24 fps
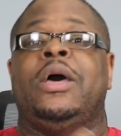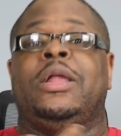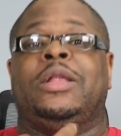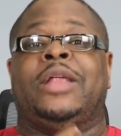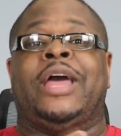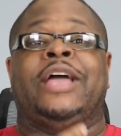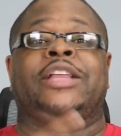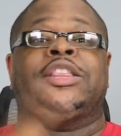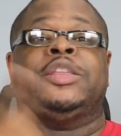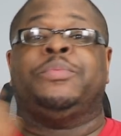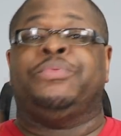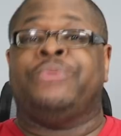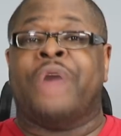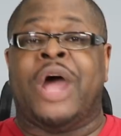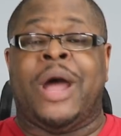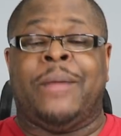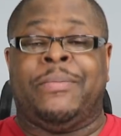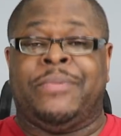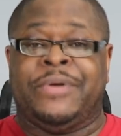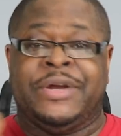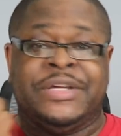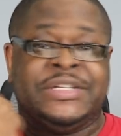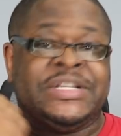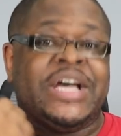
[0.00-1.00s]
like the
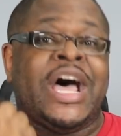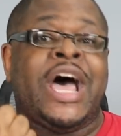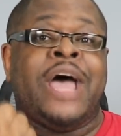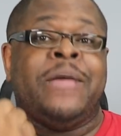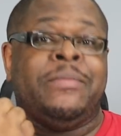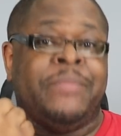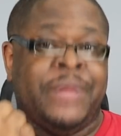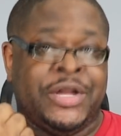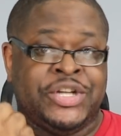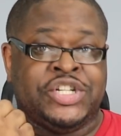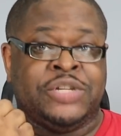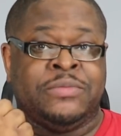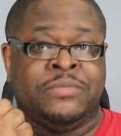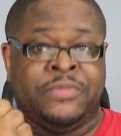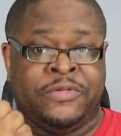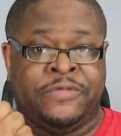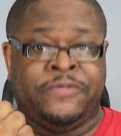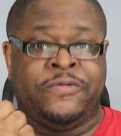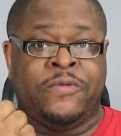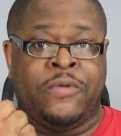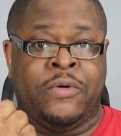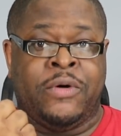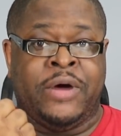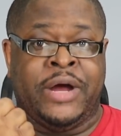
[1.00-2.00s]
properties I mentioned
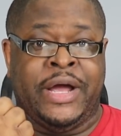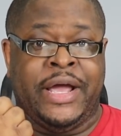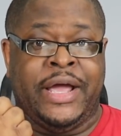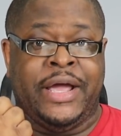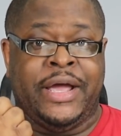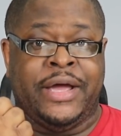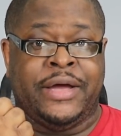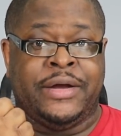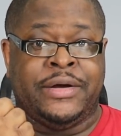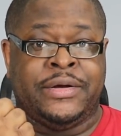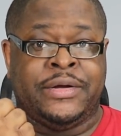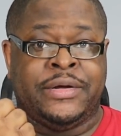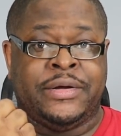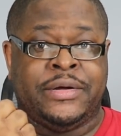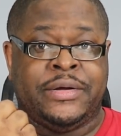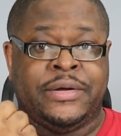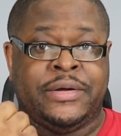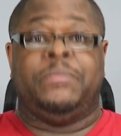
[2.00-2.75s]
beforehand.